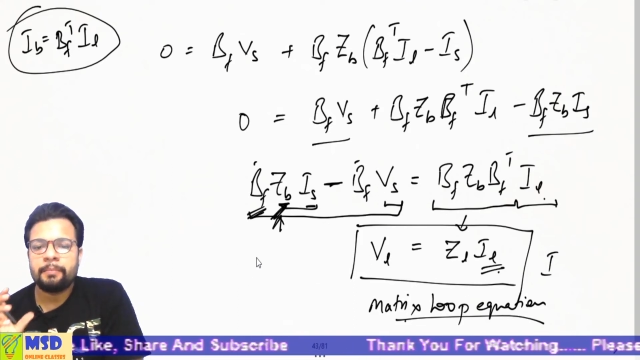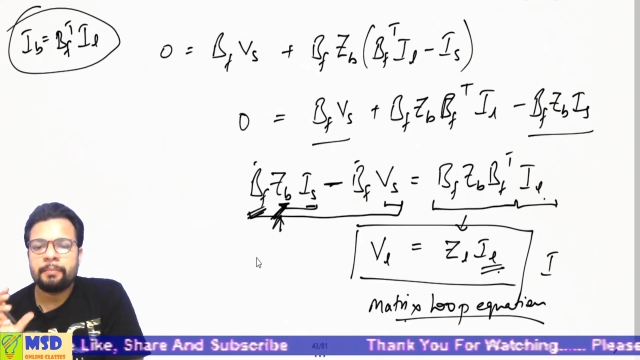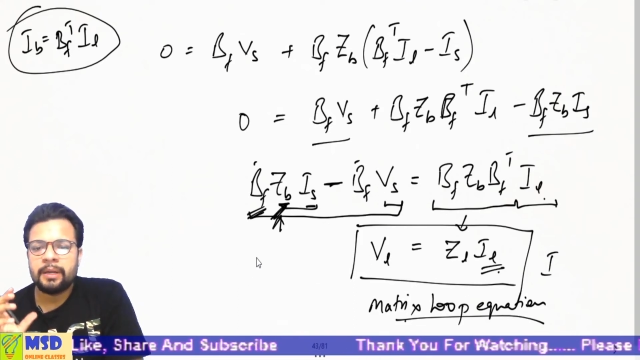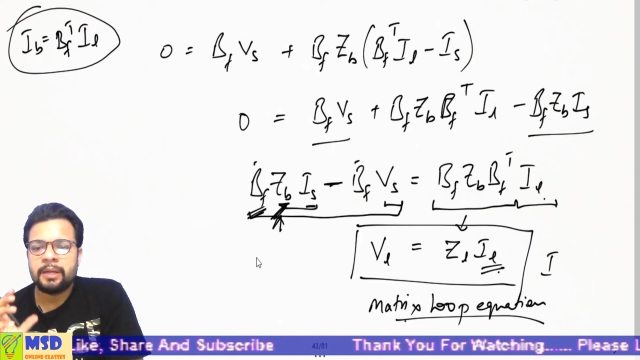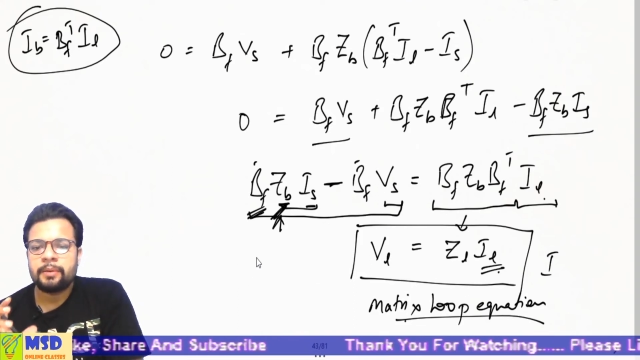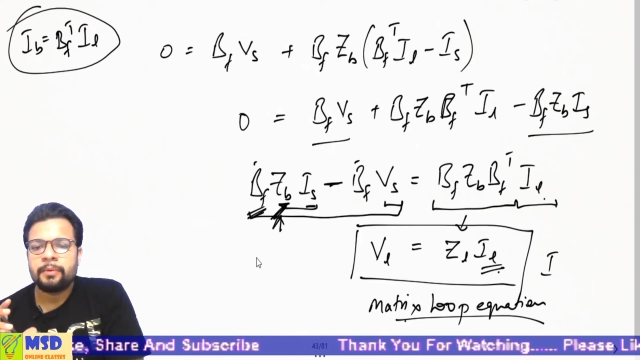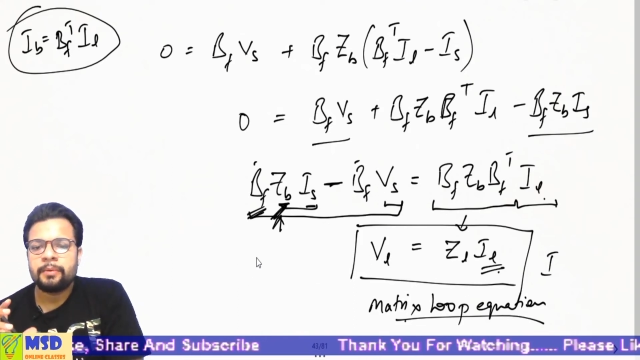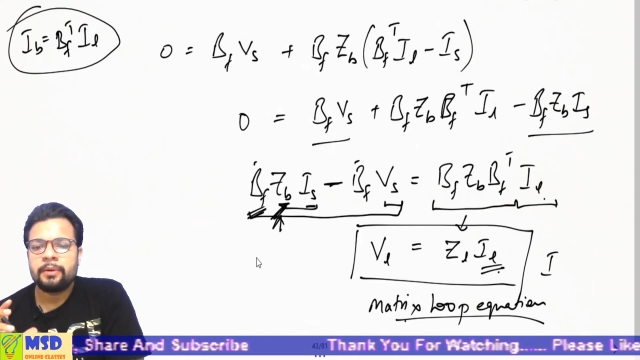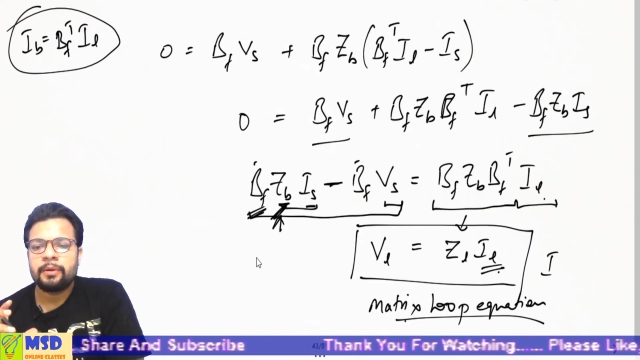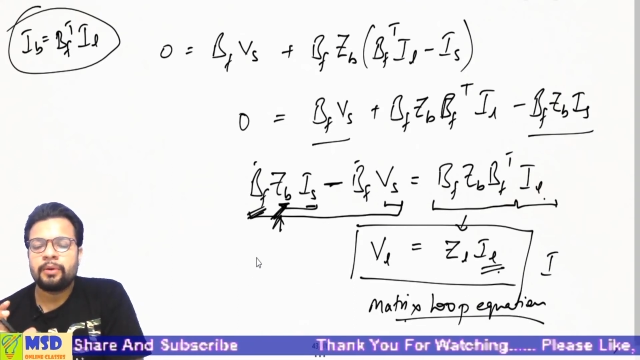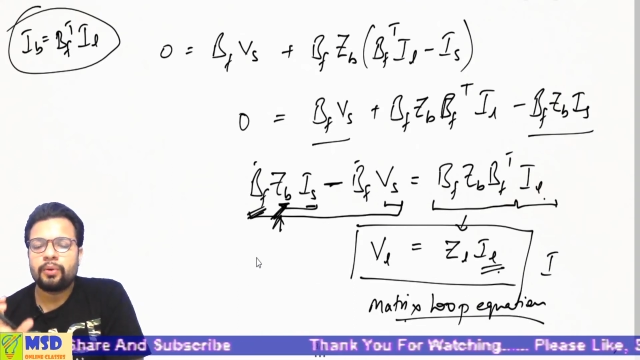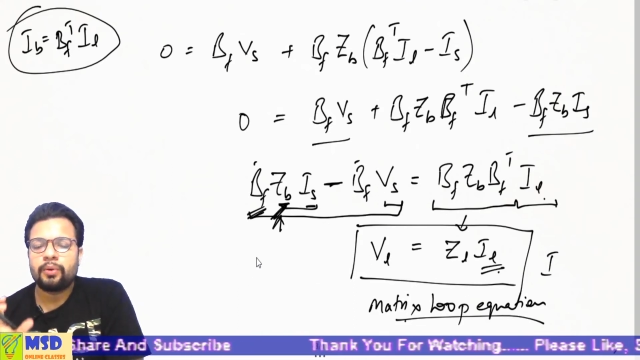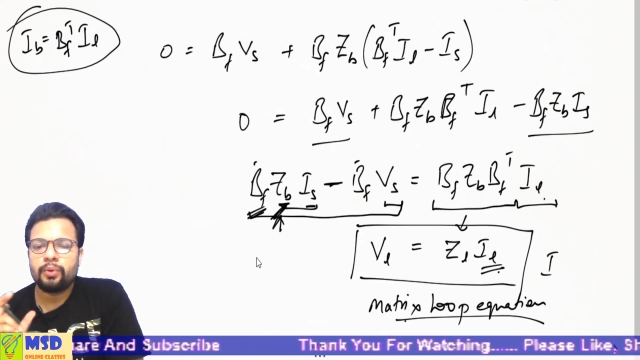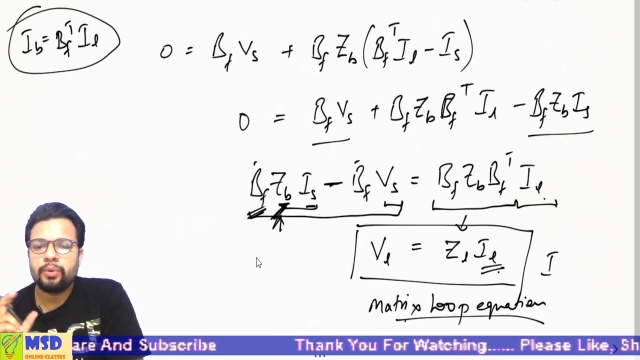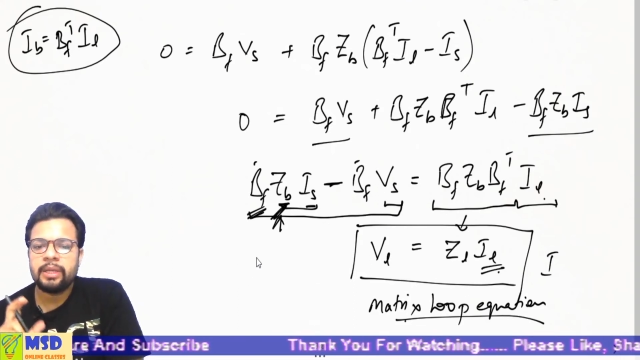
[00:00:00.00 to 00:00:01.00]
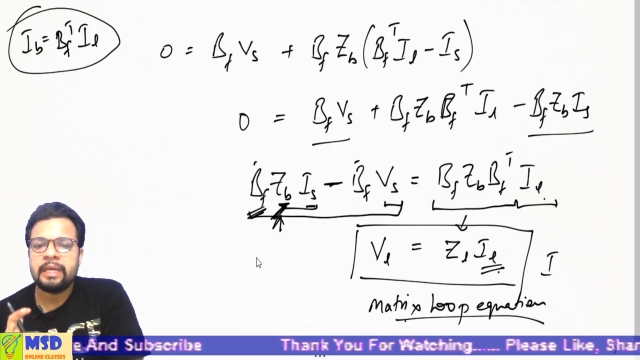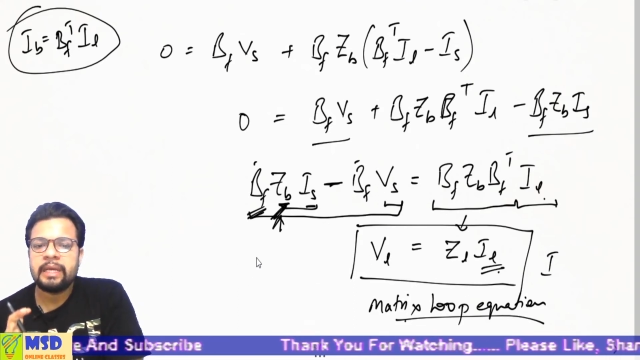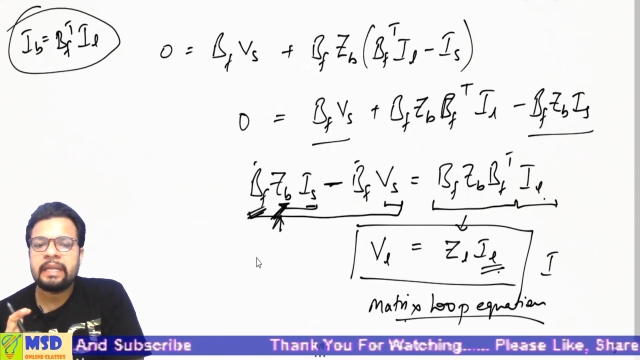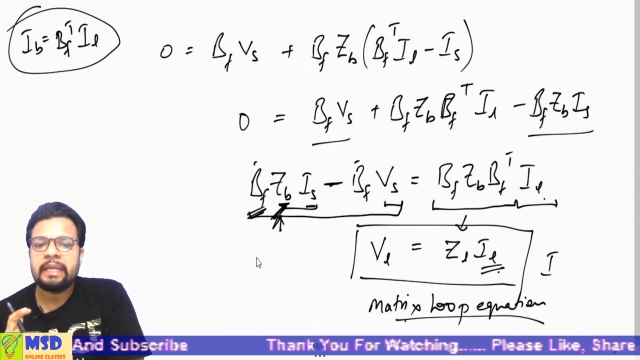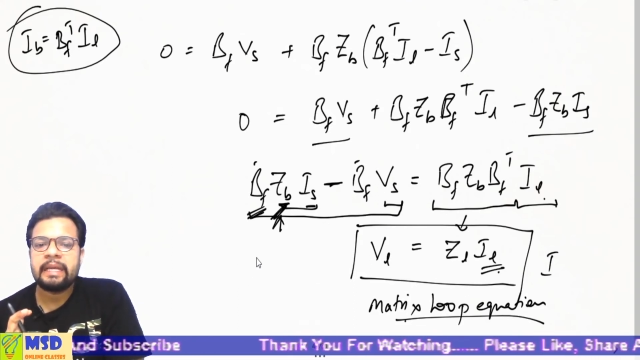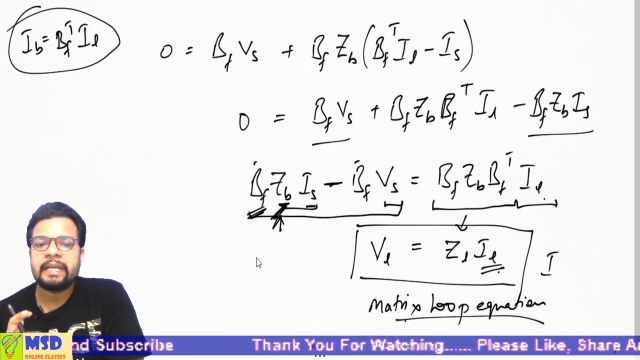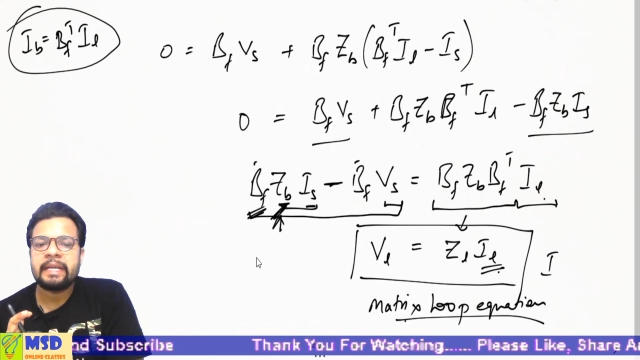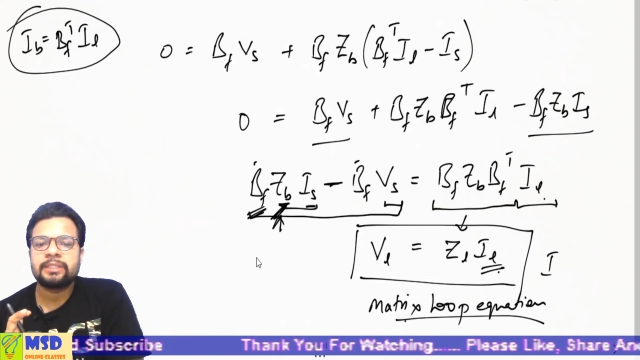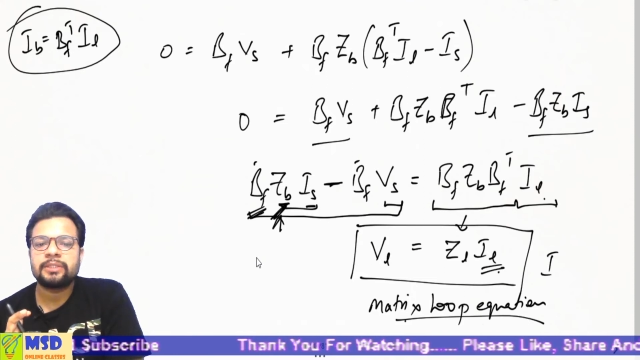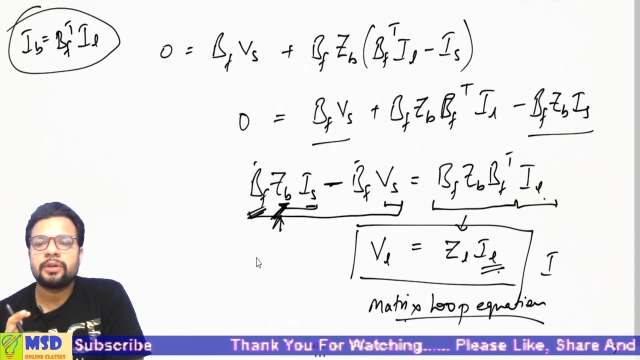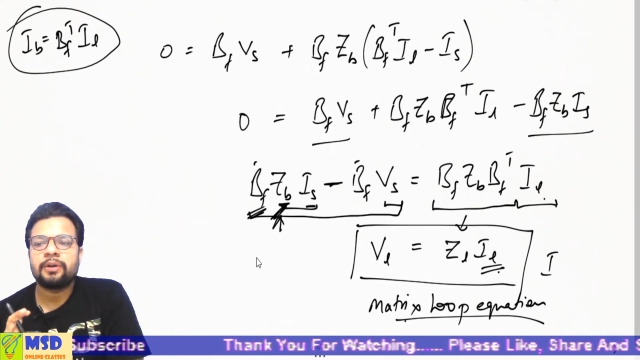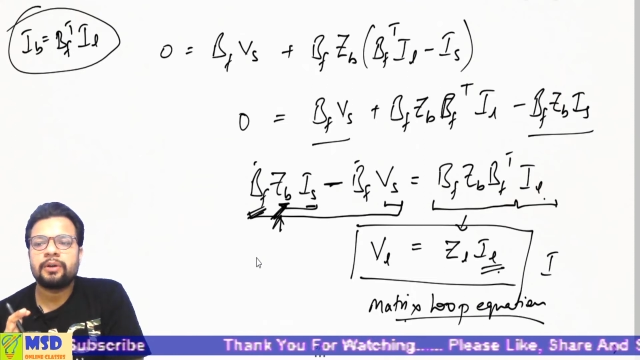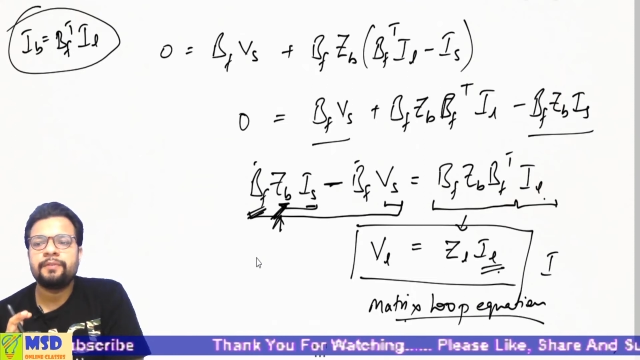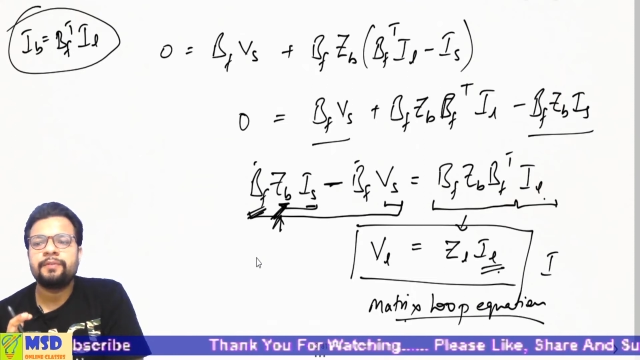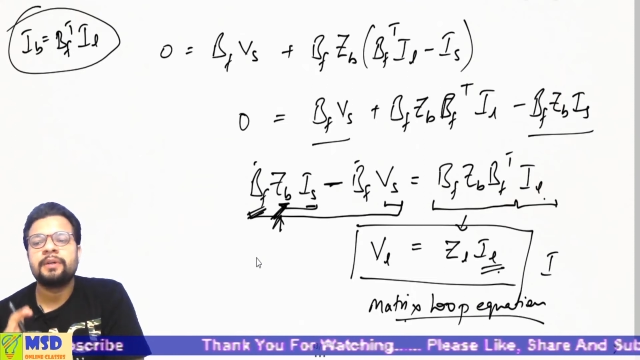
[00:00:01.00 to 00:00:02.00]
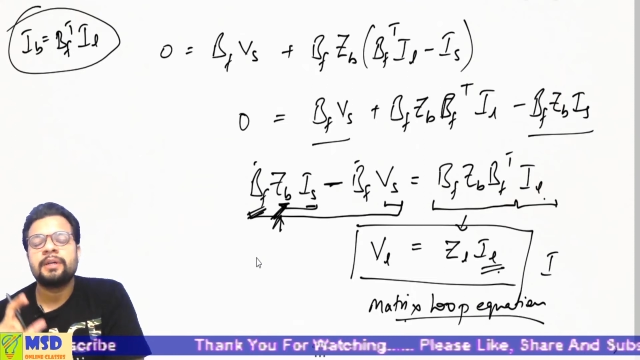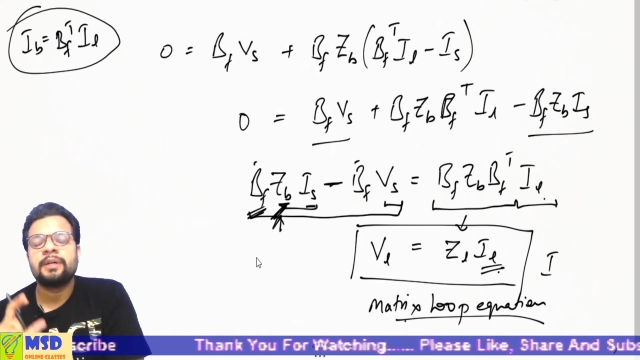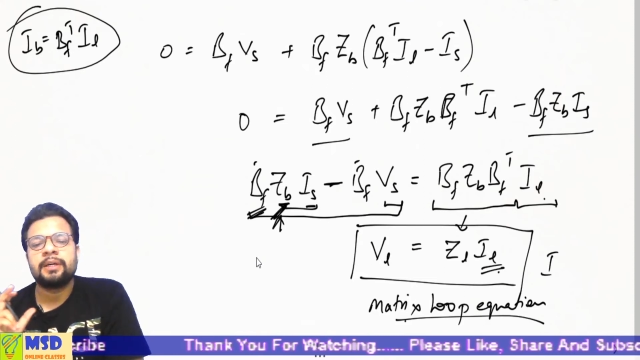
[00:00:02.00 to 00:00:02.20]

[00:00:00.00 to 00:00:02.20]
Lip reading: but only in case of